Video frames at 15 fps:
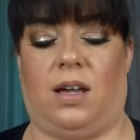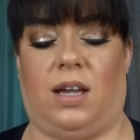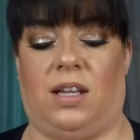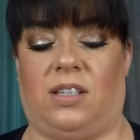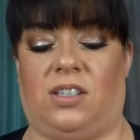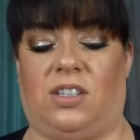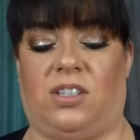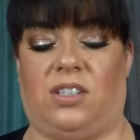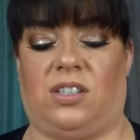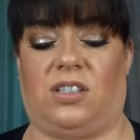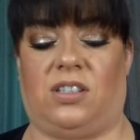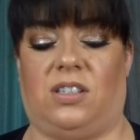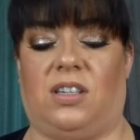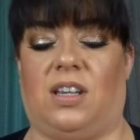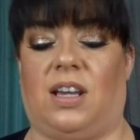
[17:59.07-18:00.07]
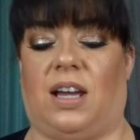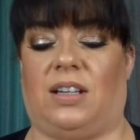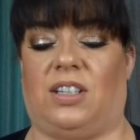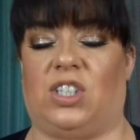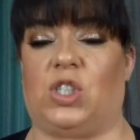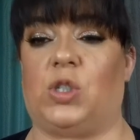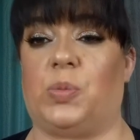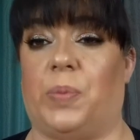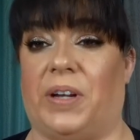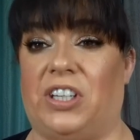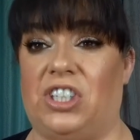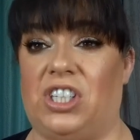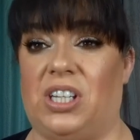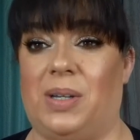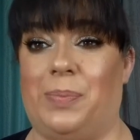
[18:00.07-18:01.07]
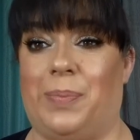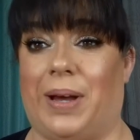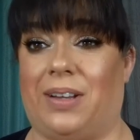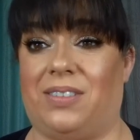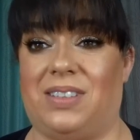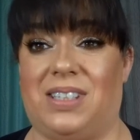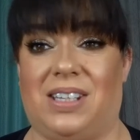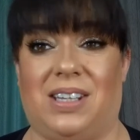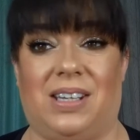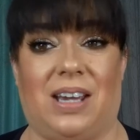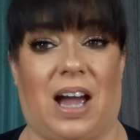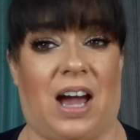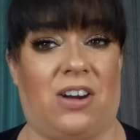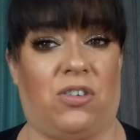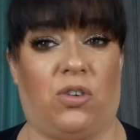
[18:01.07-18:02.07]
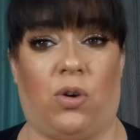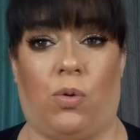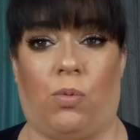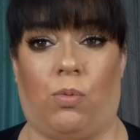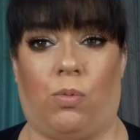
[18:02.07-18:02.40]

it's kind of spongy, bouncy. I don't know